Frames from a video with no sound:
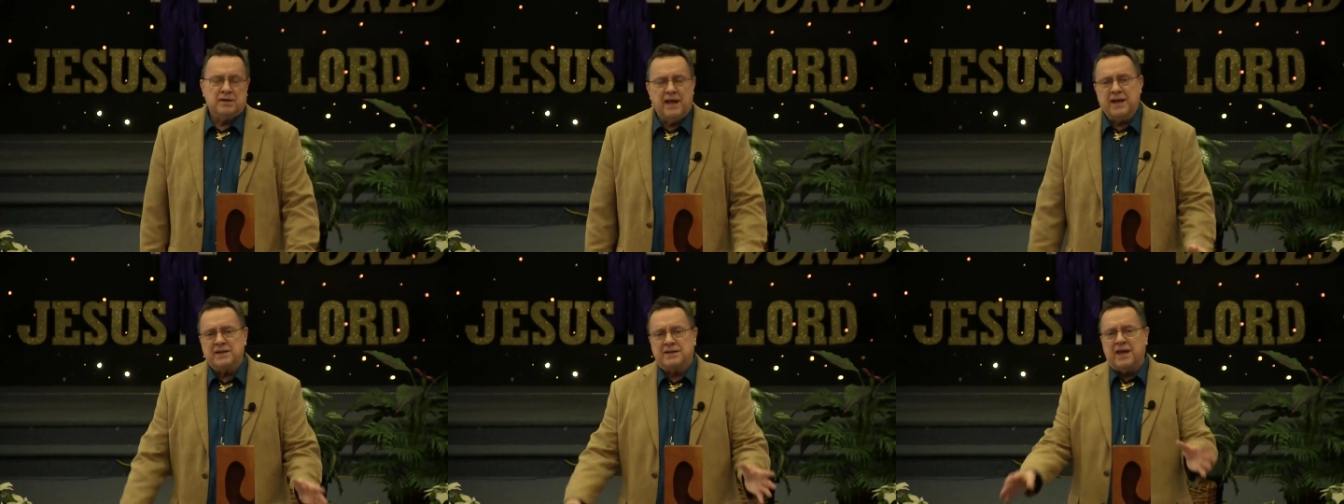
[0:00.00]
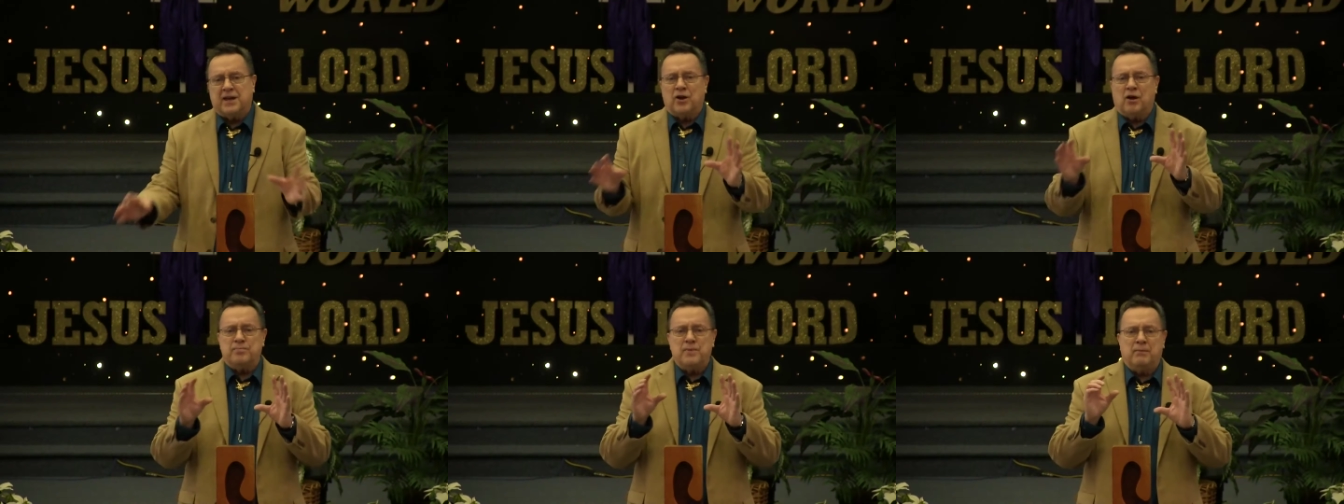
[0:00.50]
They can take it
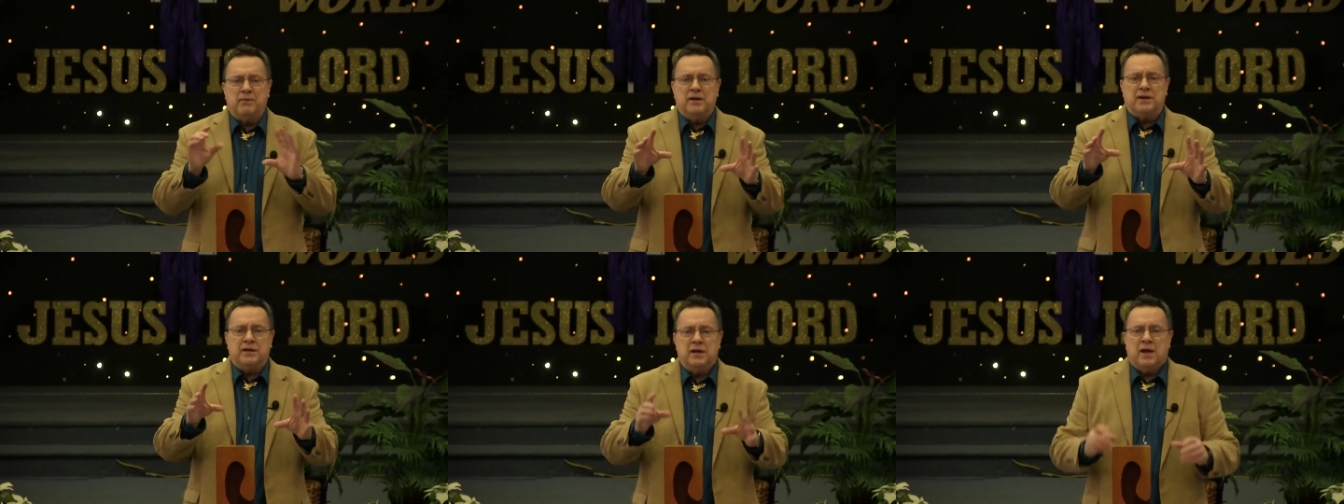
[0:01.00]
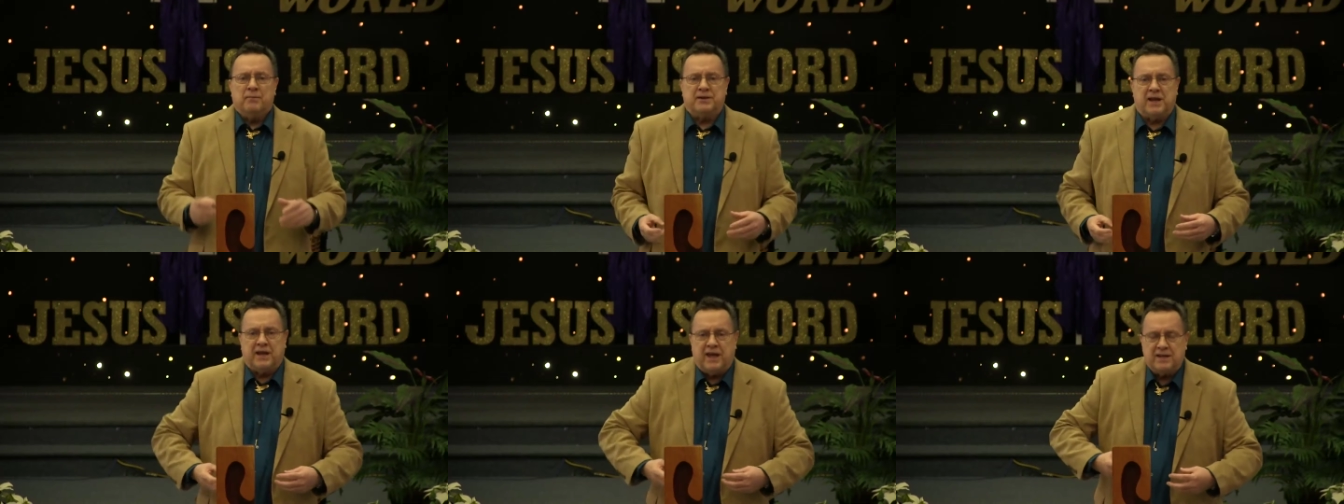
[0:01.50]
off my money,
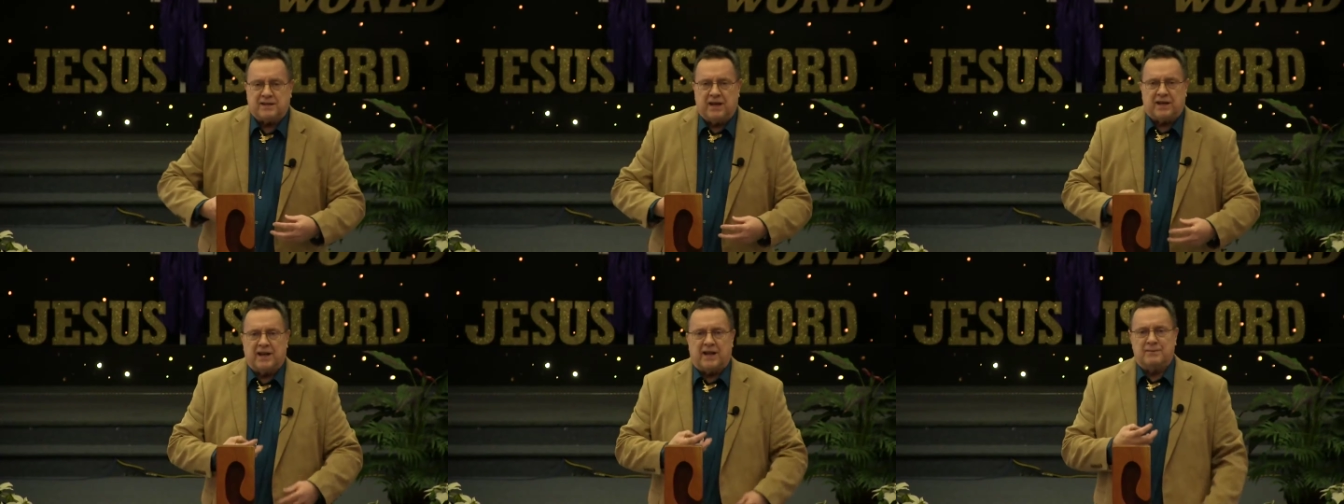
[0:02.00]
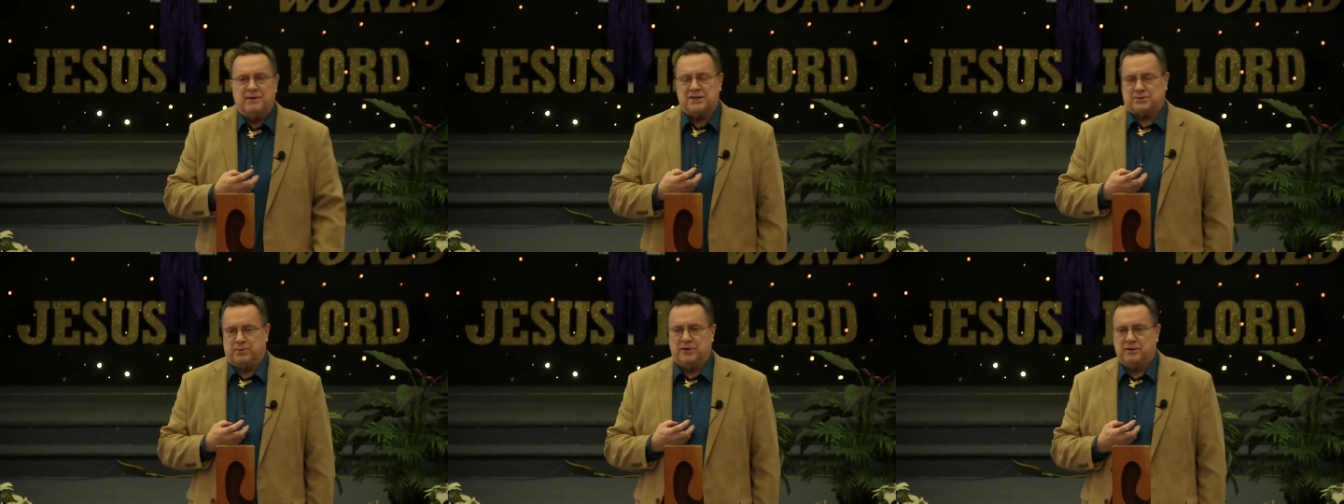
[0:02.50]
but they can't take it out of my
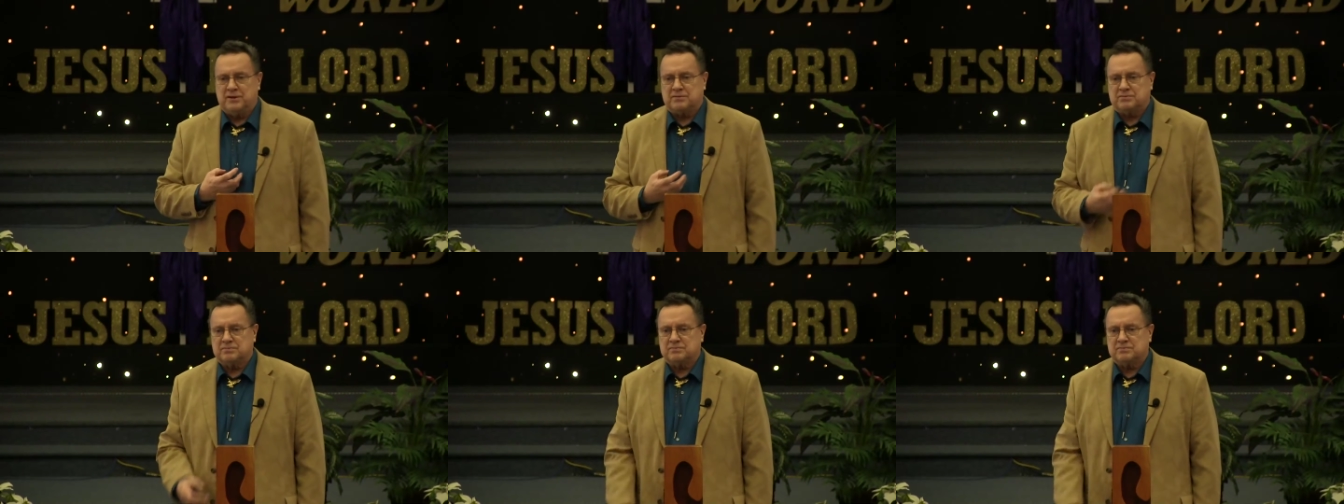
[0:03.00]
spirit.